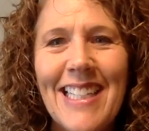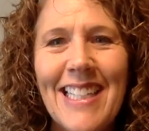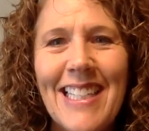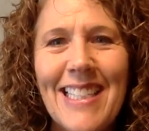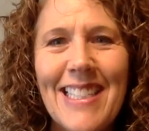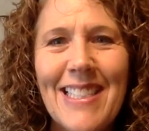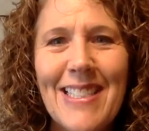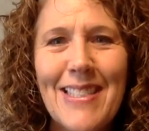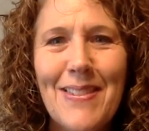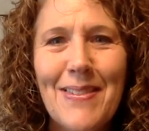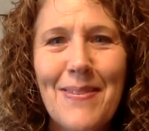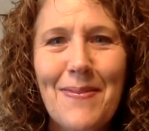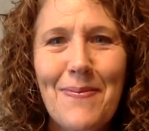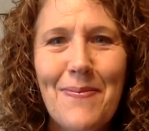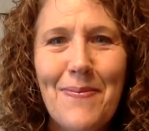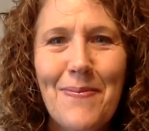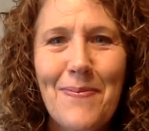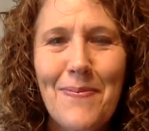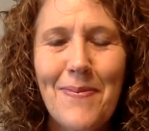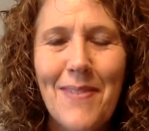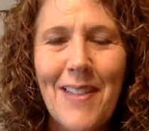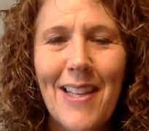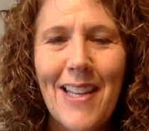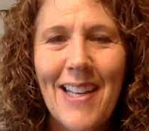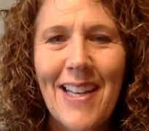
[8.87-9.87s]
Um,
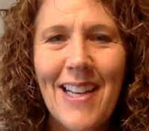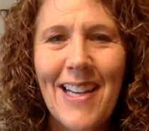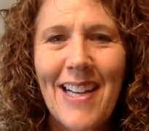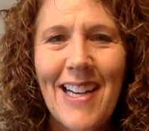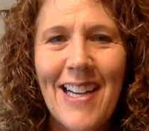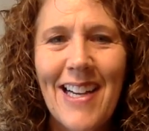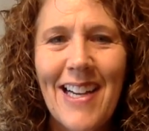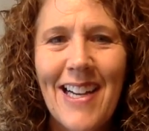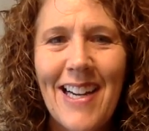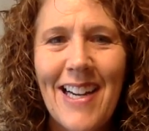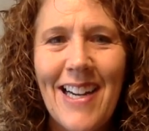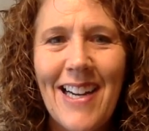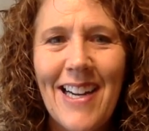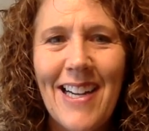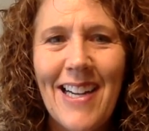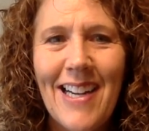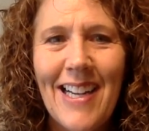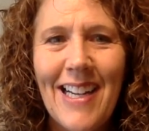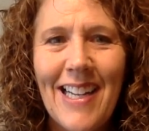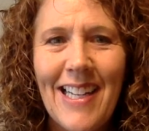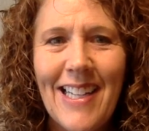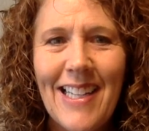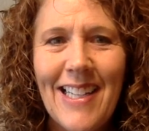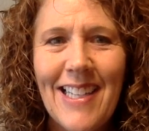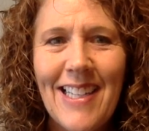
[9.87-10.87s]

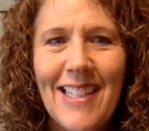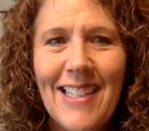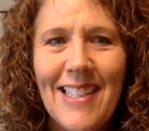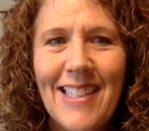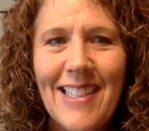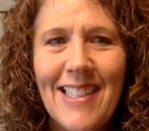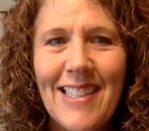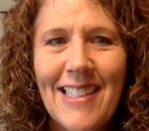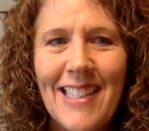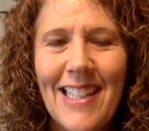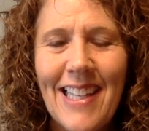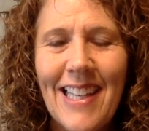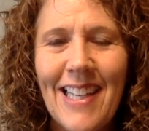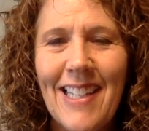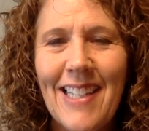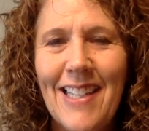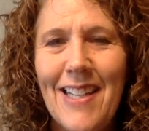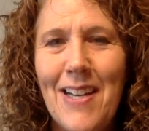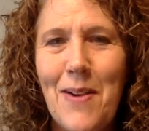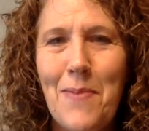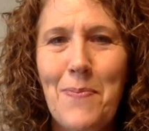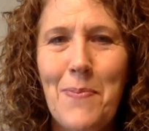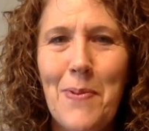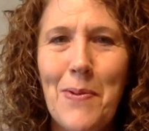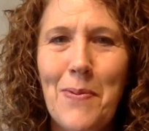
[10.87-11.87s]
I can't
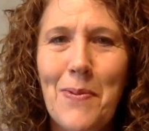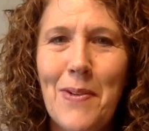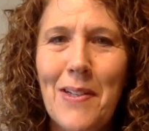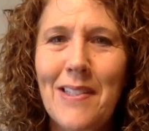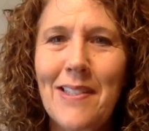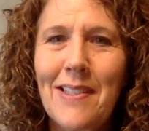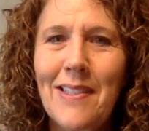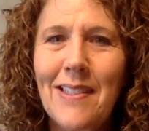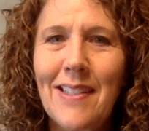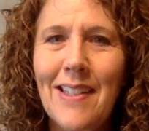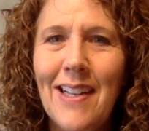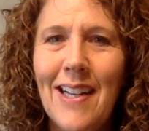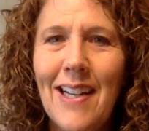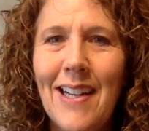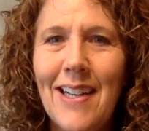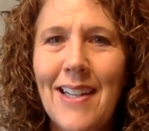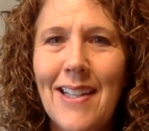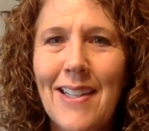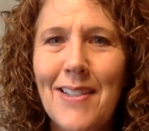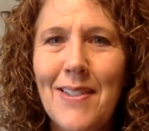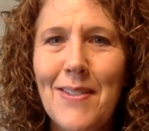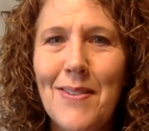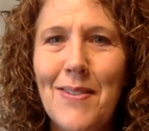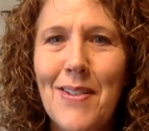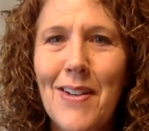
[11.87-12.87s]
help but wonder
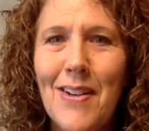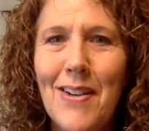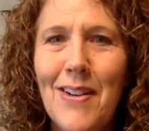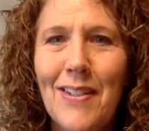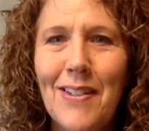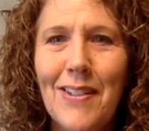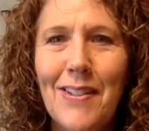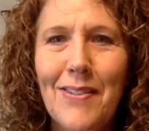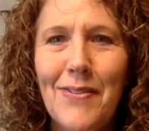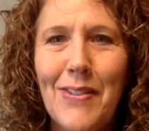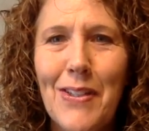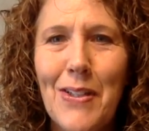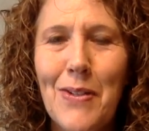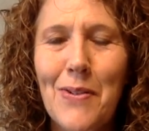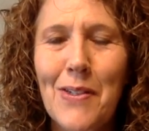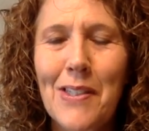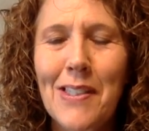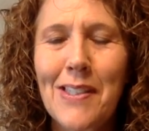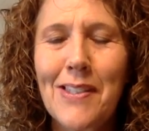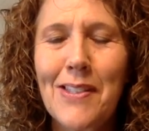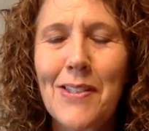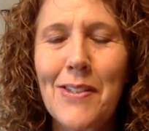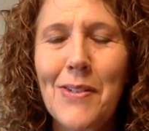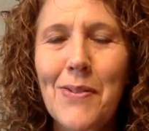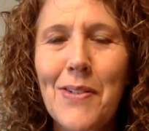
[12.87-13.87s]
how all of you are
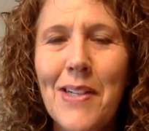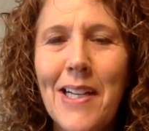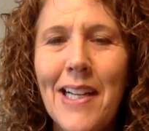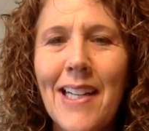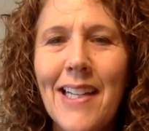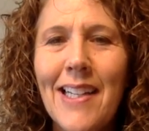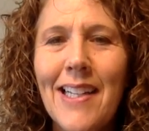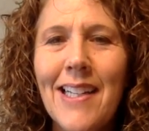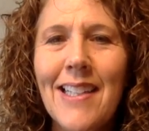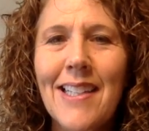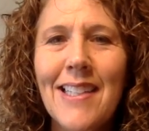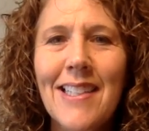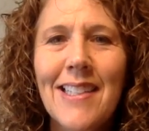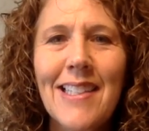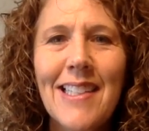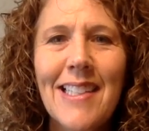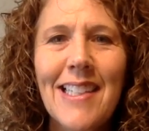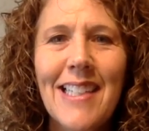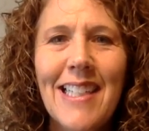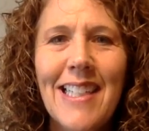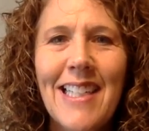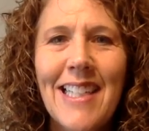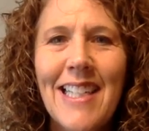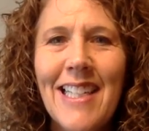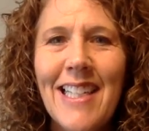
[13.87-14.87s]
doing
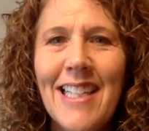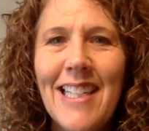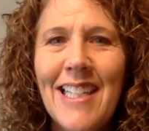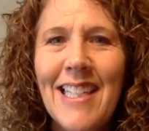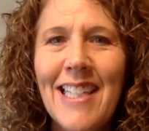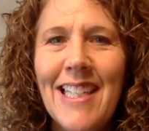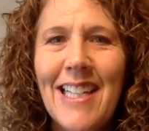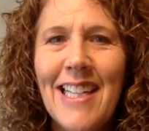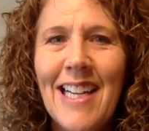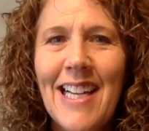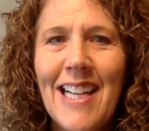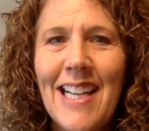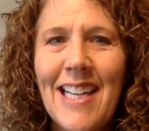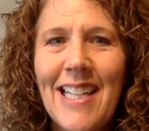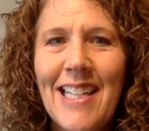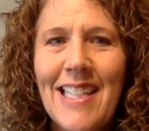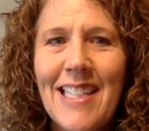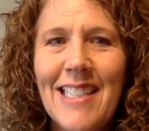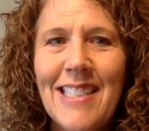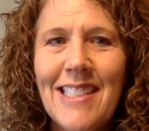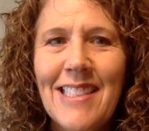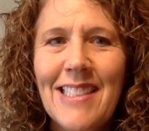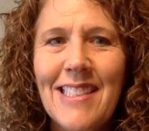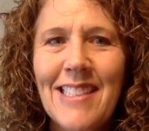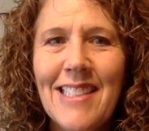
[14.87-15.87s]

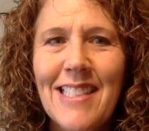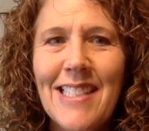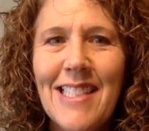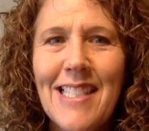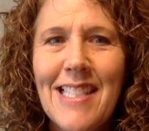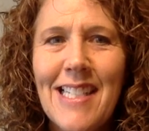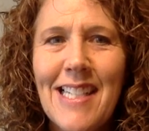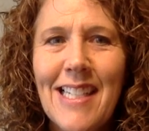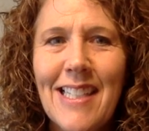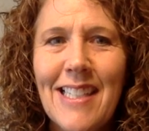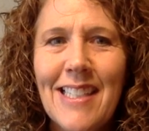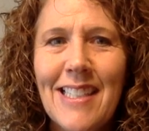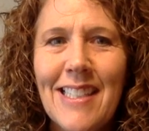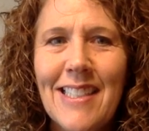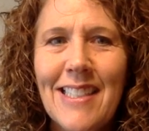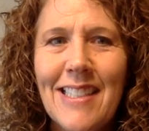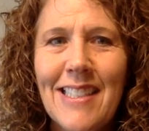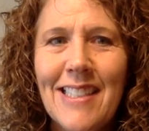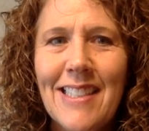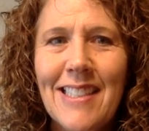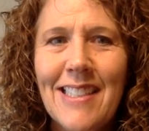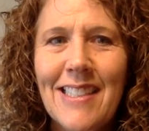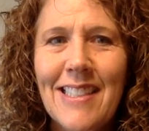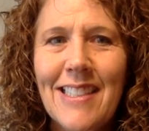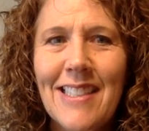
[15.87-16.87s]
and
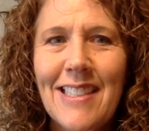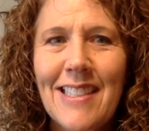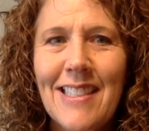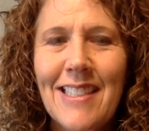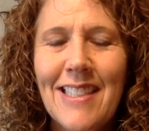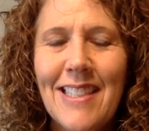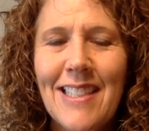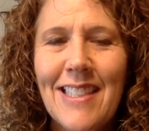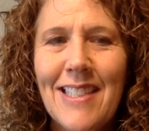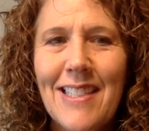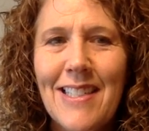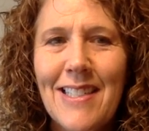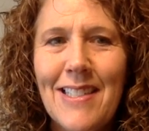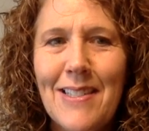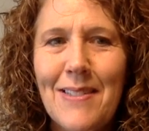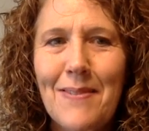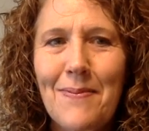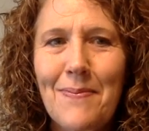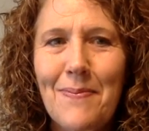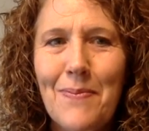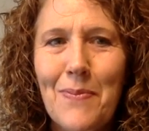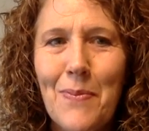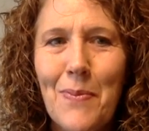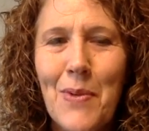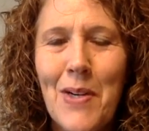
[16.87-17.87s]
um,
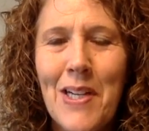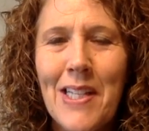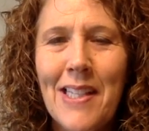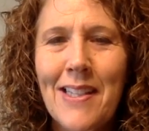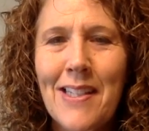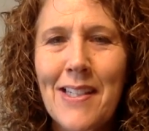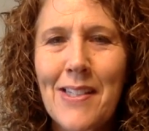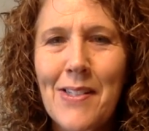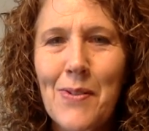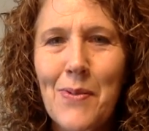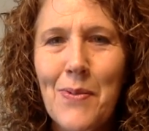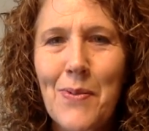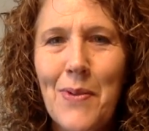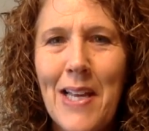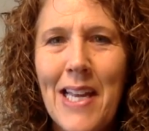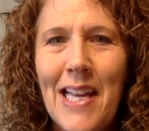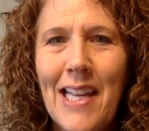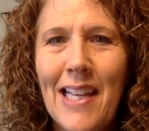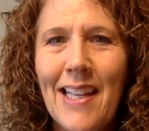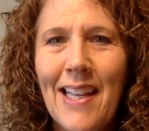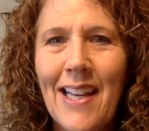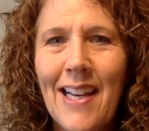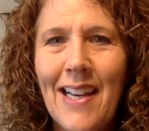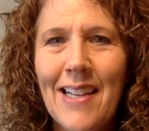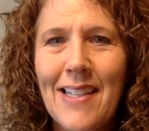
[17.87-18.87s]
what this
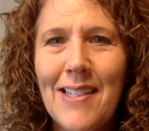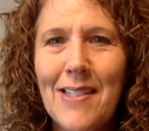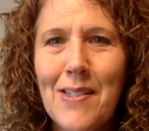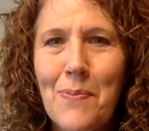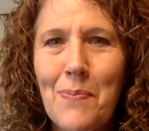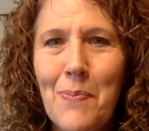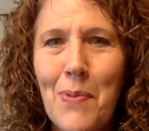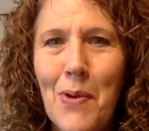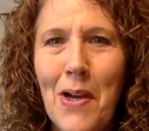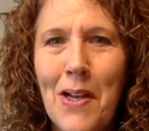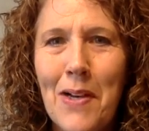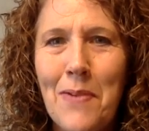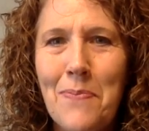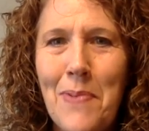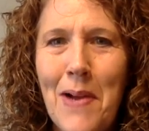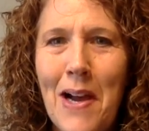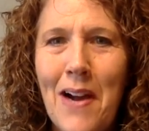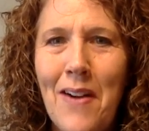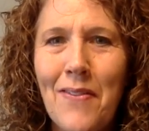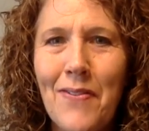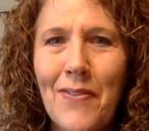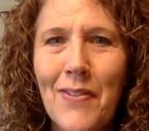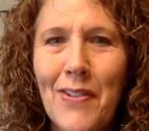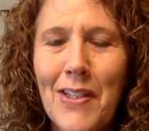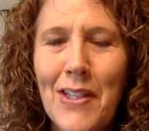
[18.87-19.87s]
week has brought
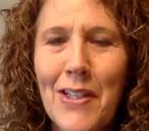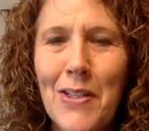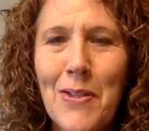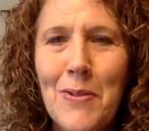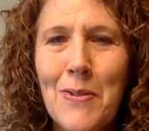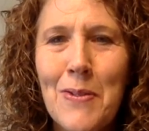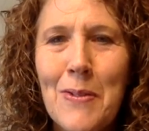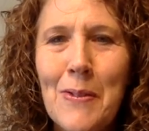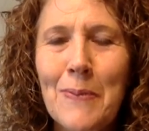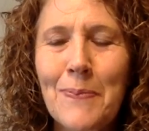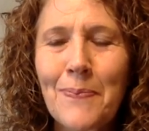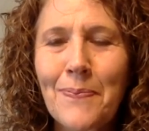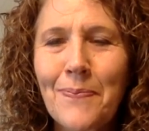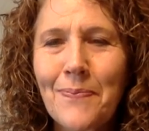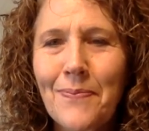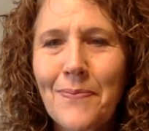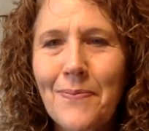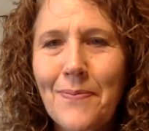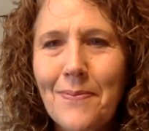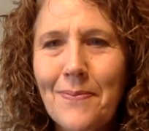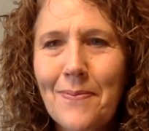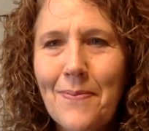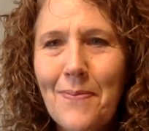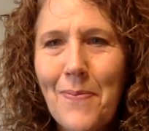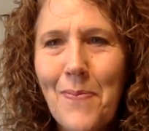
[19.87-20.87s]
about for you.
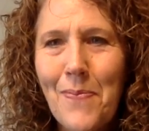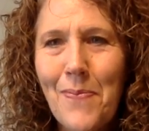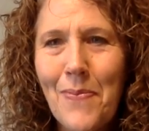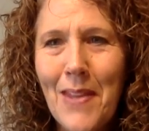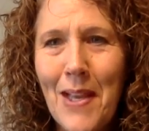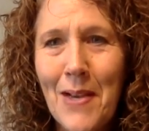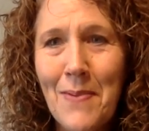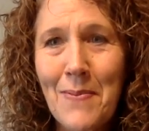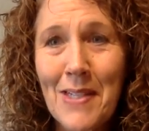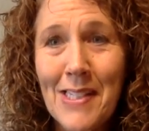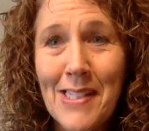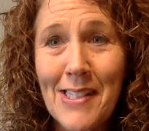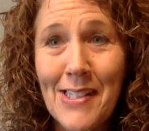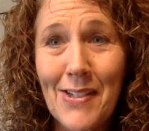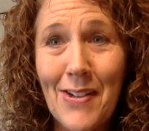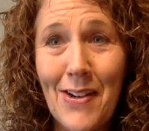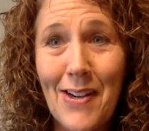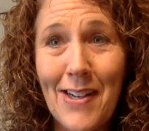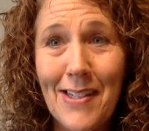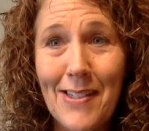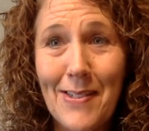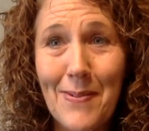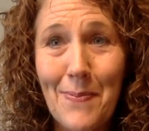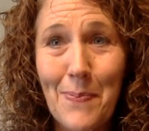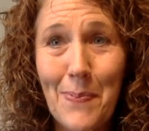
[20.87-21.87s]
I'm going to start
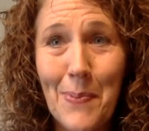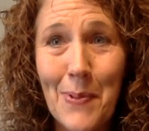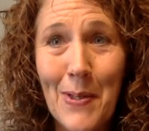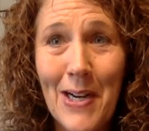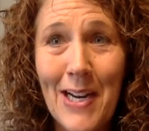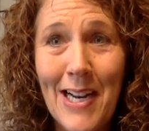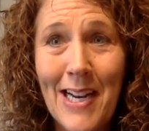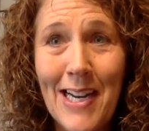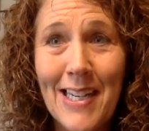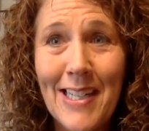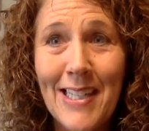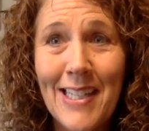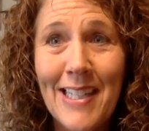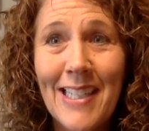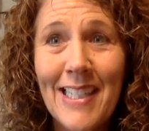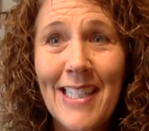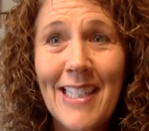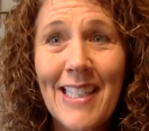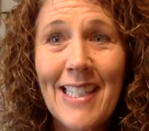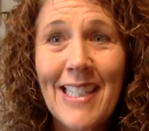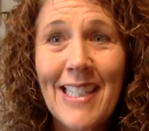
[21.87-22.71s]
out in prayer,